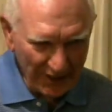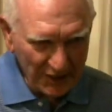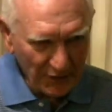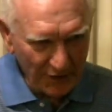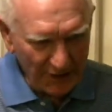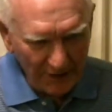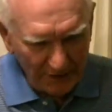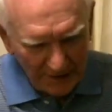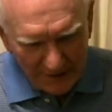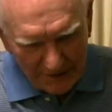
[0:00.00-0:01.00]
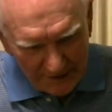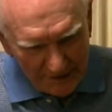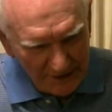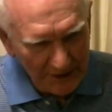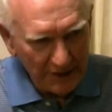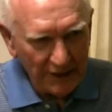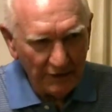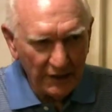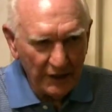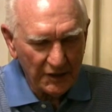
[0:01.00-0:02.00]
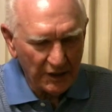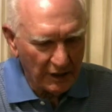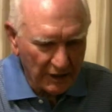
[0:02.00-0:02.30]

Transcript: that's forever. Yes. You didn't have any shower